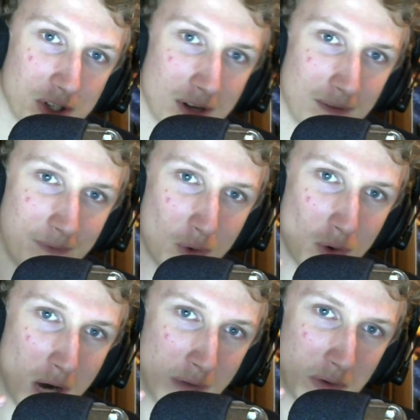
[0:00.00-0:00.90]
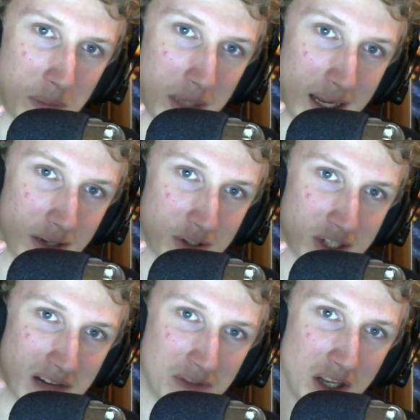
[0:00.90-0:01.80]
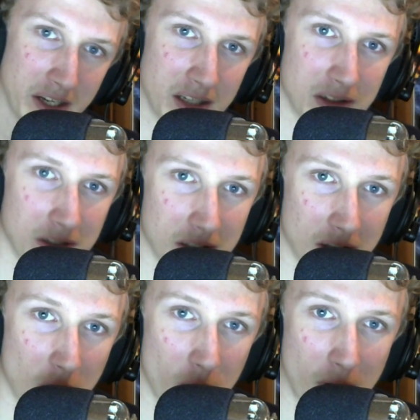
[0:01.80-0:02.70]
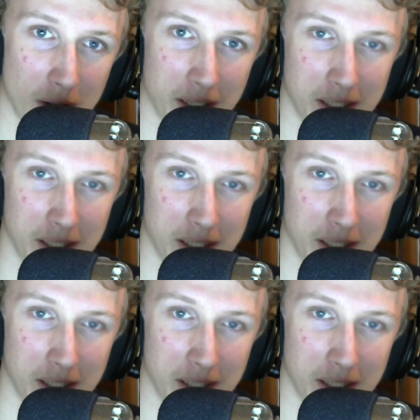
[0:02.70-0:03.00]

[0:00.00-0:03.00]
four other players have done it. Who are they?